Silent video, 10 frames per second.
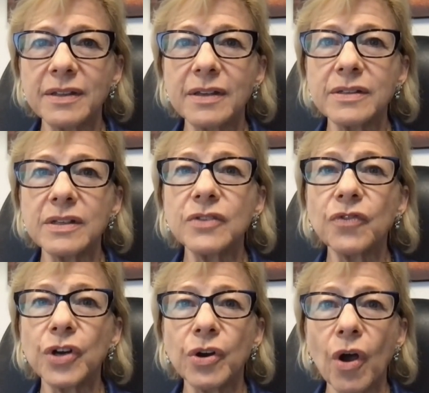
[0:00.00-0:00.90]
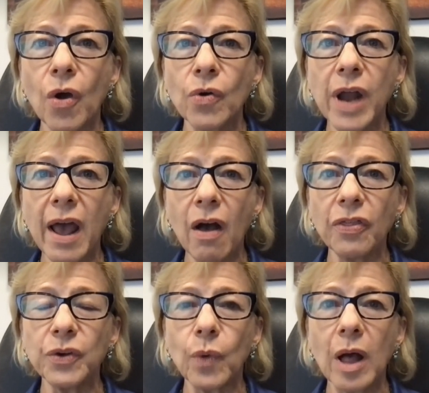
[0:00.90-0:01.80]
this is for your own health
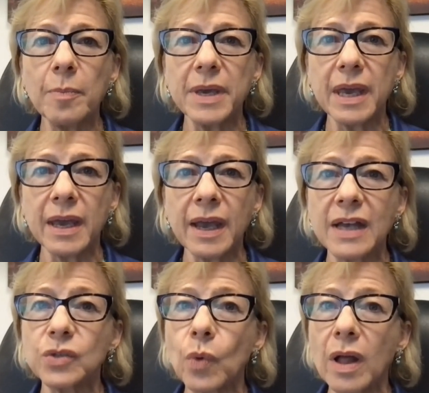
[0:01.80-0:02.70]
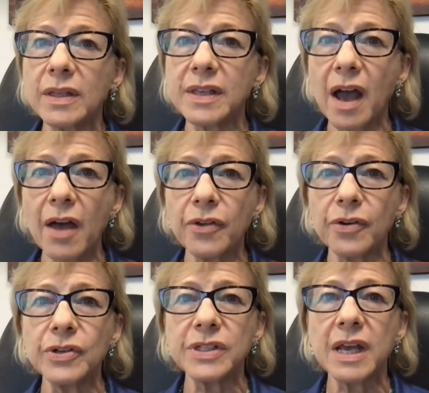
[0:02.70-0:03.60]
and well-being as well as
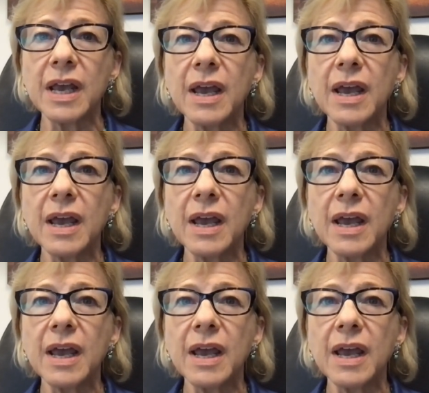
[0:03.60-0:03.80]
others,